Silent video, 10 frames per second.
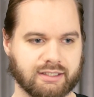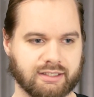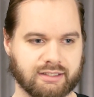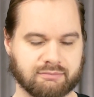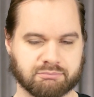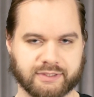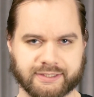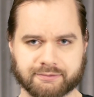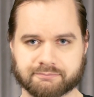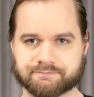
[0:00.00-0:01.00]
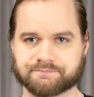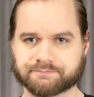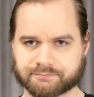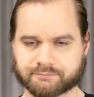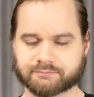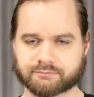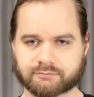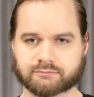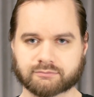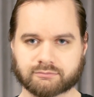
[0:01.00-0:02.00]
But
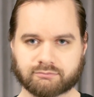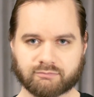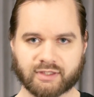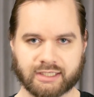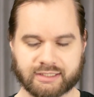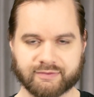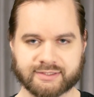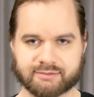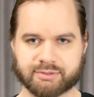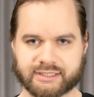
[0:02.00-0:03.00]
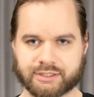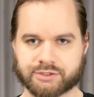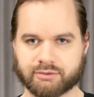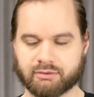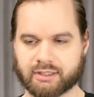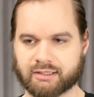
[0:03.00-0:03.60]
it definitely has some potential,